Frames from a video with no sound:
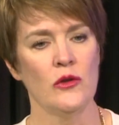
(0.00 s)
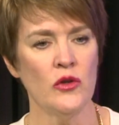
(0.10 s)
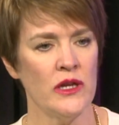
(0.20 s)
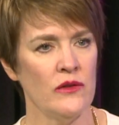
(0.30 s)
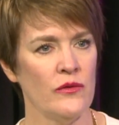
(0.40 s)
are
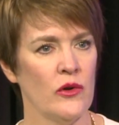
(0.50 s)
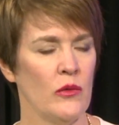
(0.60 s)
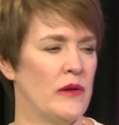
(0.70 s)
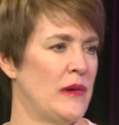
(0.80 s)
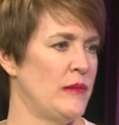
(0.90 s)
looking for,
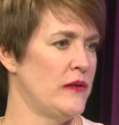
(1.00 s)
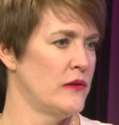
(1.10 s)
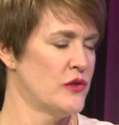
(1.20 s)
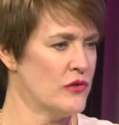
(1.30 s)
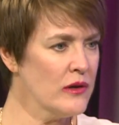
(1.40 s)
what maybe
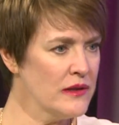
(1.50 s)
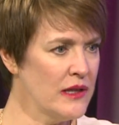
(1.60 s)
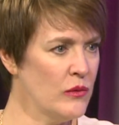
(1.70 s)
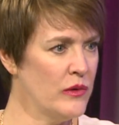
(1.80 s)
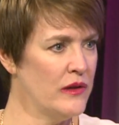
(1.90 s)
they're
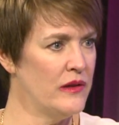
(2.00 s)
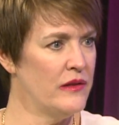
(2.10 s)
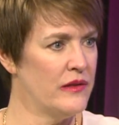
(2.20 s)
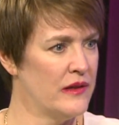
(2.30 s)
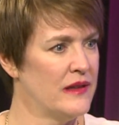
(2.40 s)
struggling
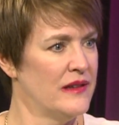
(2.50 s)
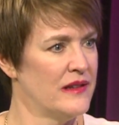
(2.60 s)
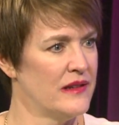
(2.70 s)
with?